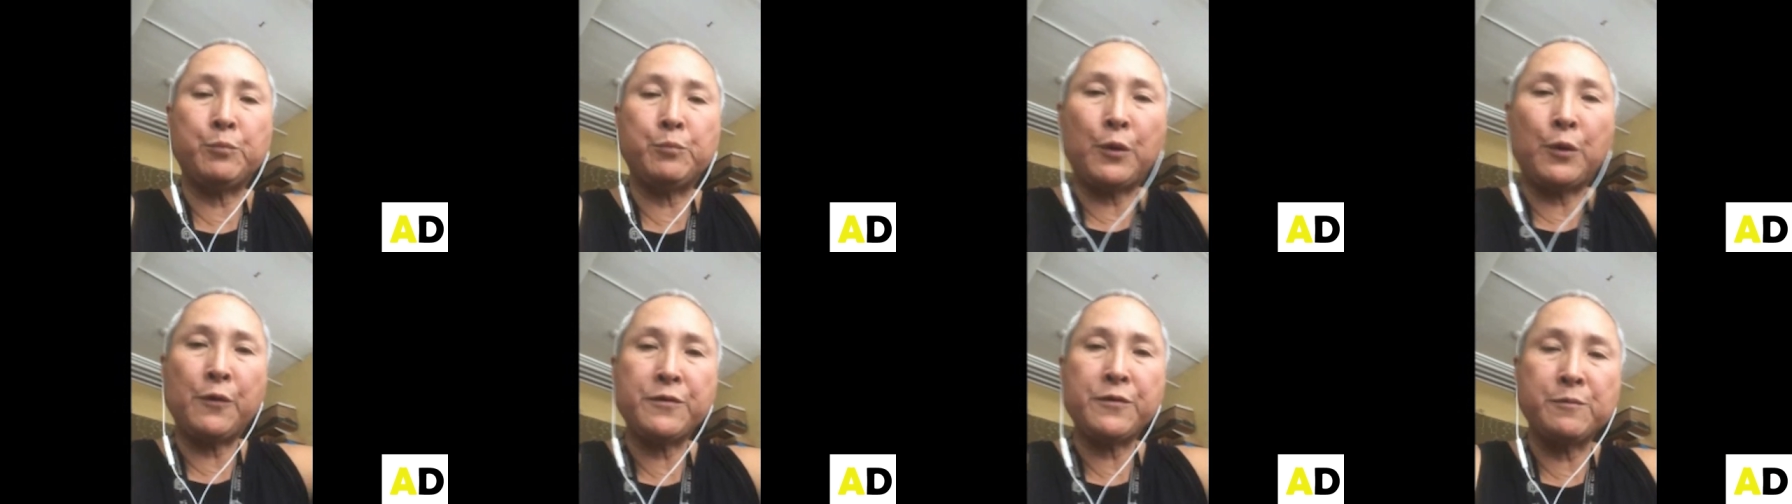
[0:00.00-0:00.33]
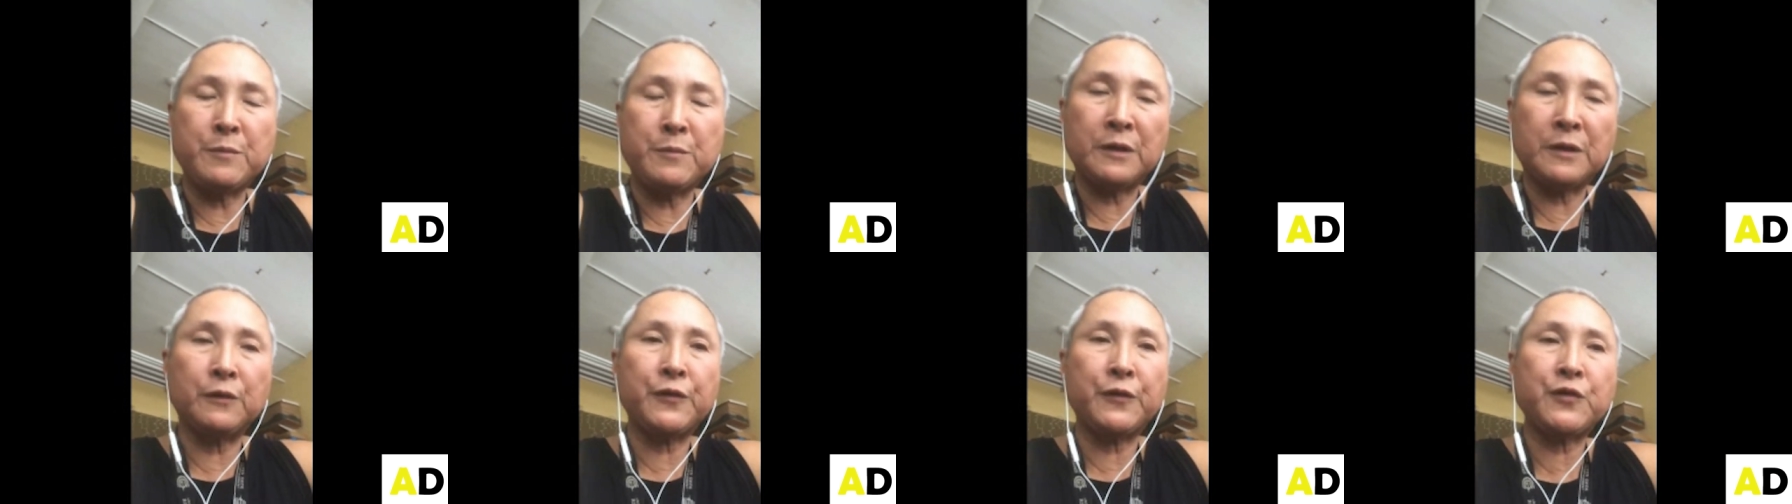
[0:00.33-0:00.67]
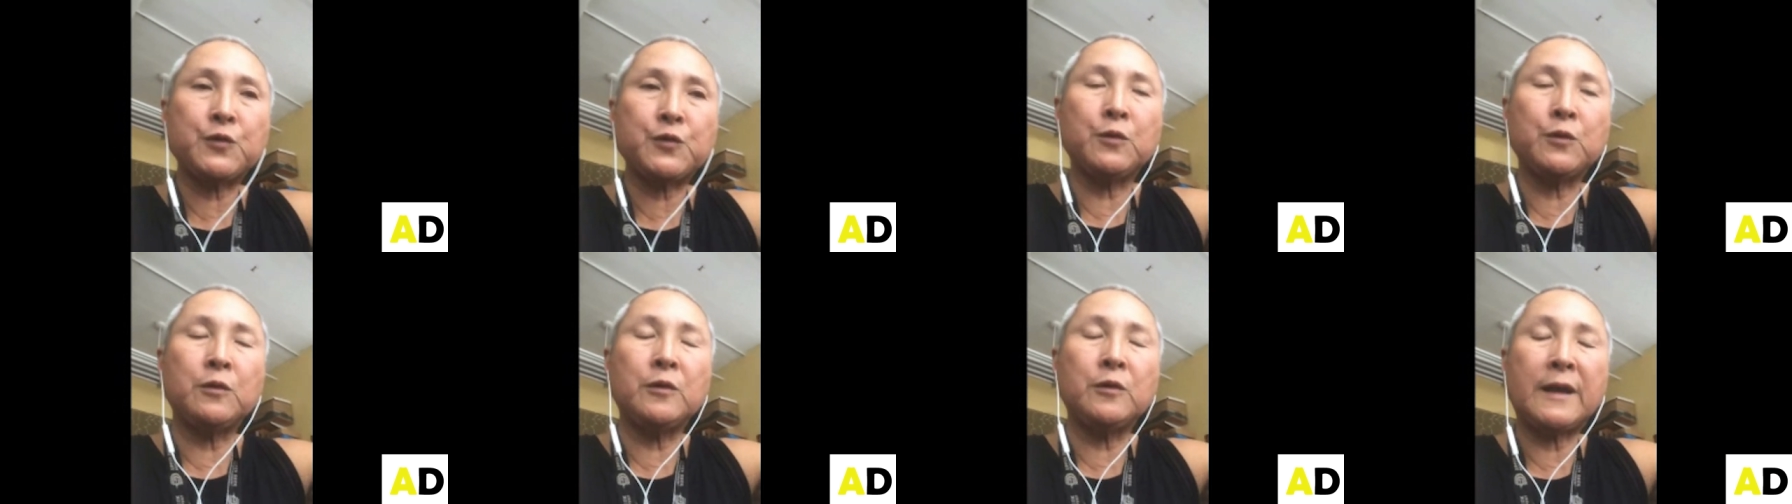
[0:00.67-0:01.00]
both middle
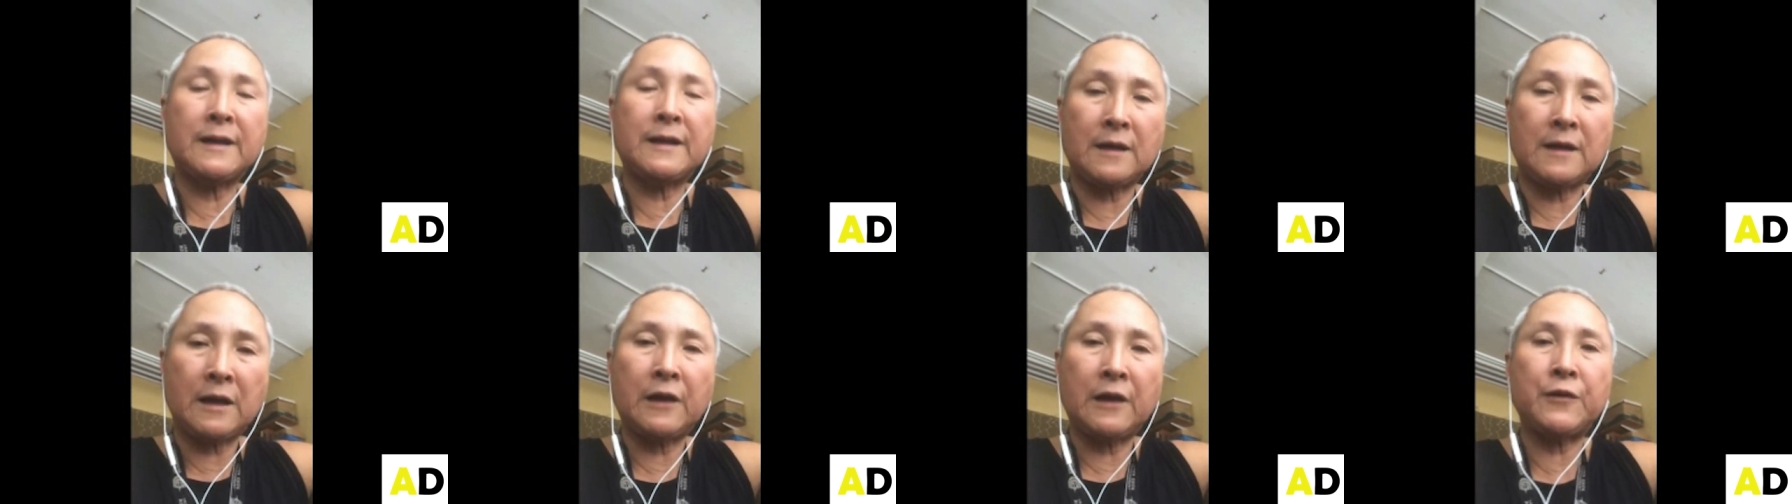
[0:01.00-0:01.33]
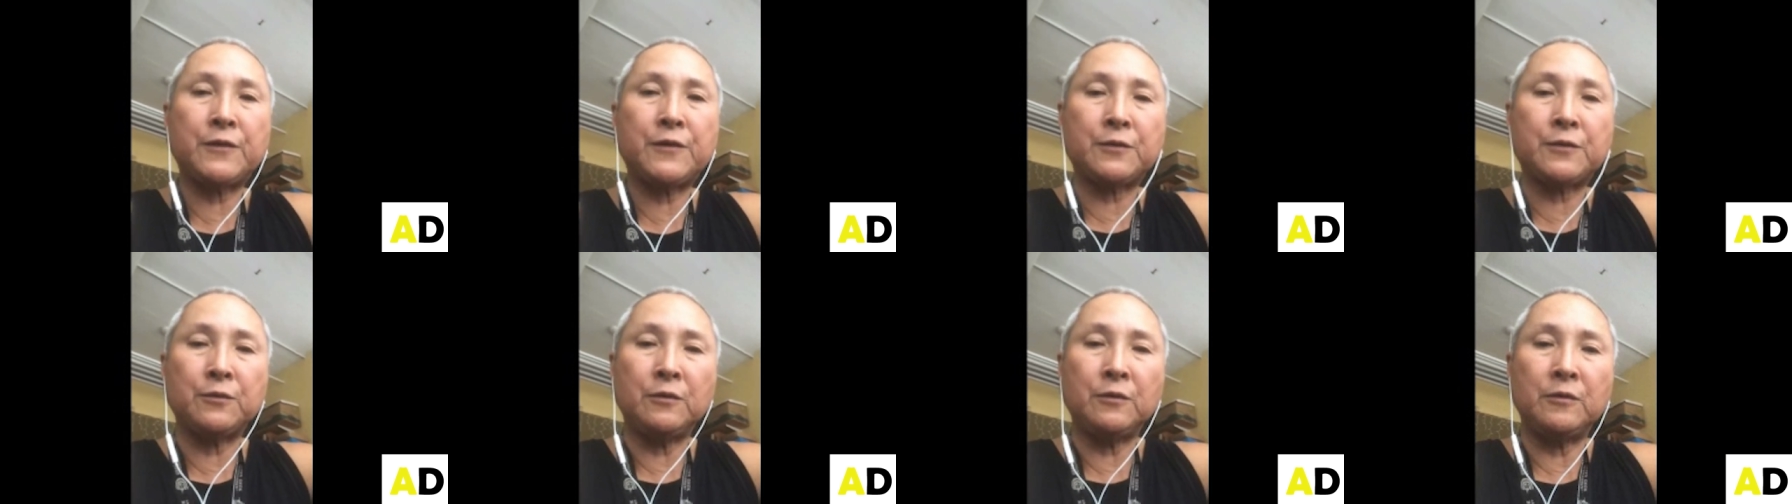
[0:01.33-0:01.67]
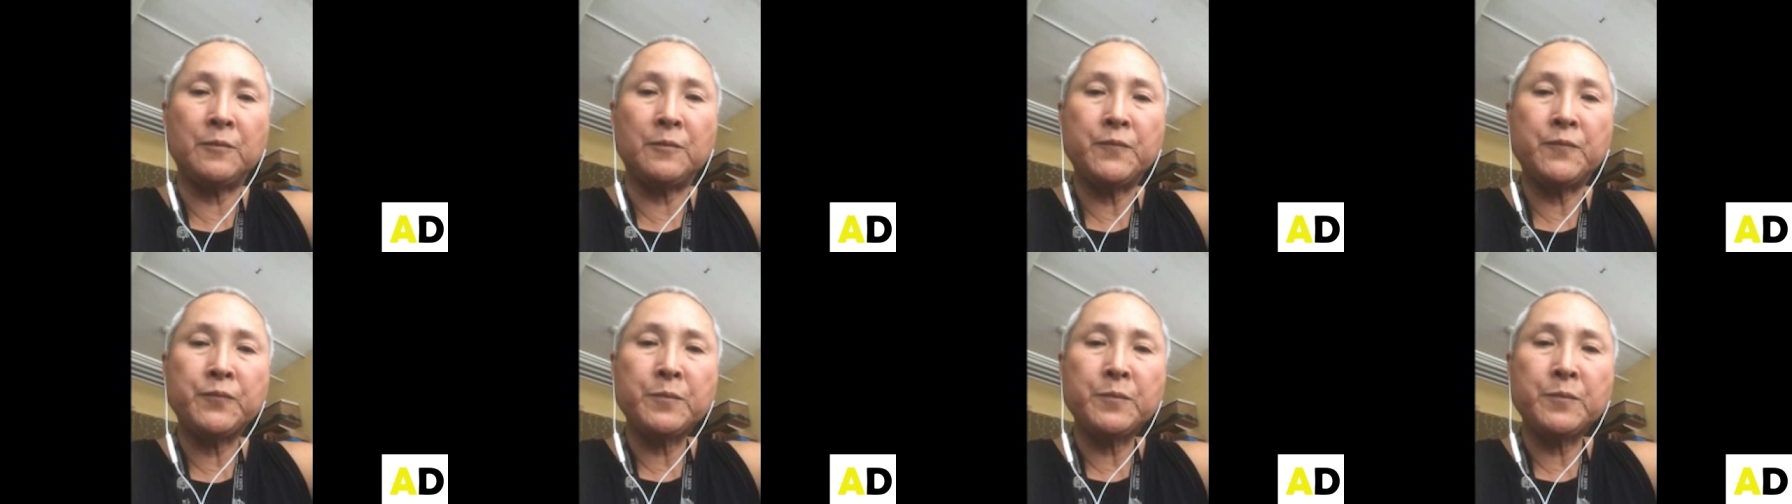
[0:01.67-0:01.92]
school and high school.